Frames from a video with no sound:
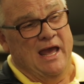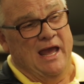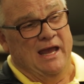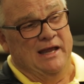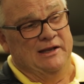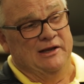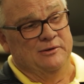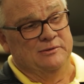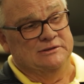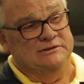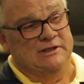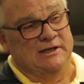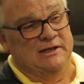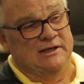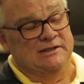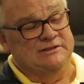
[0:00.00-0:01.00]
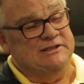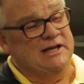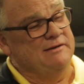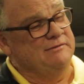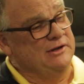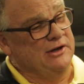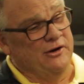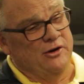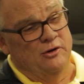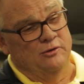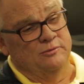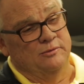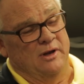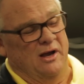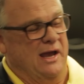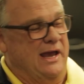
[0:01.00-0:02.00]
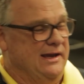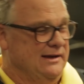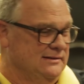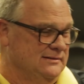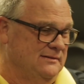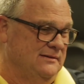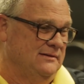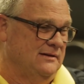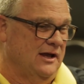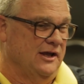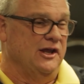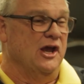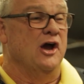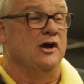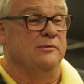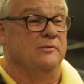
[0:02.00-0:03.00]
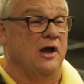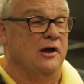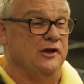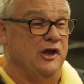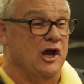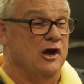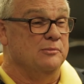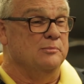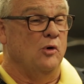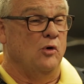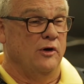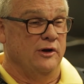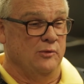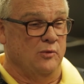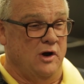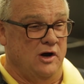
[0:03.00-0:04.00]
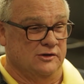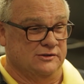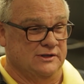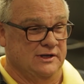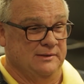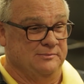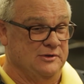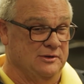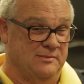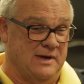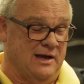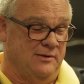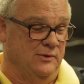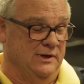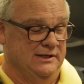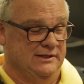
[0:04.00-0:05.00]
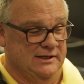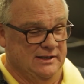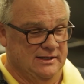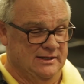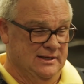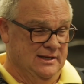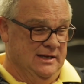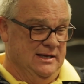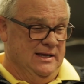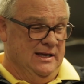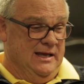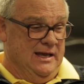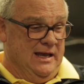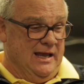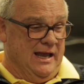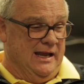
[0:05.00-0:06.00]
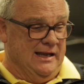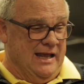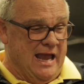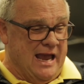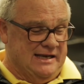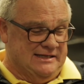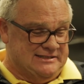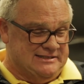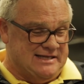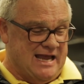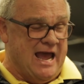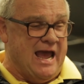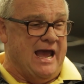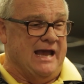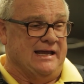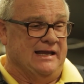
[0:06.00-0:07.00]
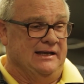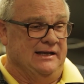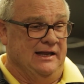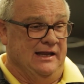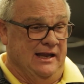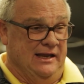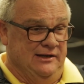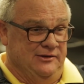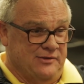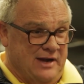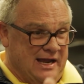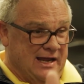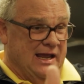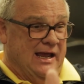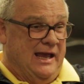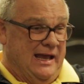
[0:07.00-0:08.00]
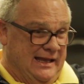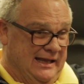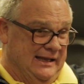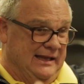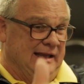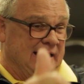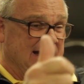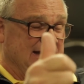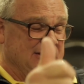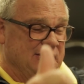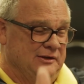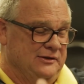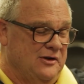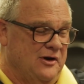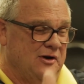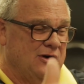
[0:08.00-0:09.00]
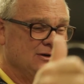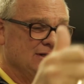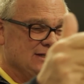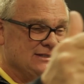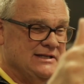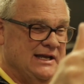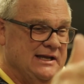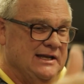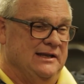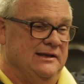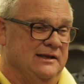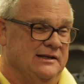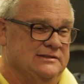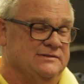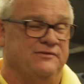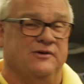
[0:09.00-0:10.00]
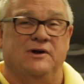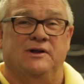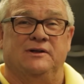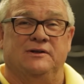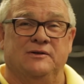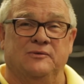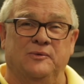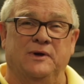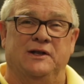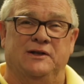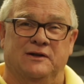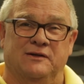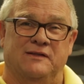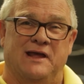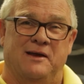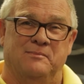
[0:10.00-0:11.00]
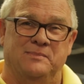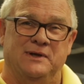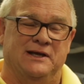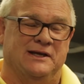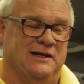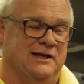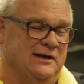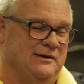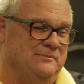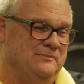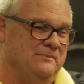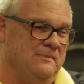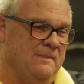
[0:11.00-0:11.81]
And there was a seven-year-old, a young boy walked up to my window, and he had a sack, and he couldn't hardly set it in his front window, that pickup.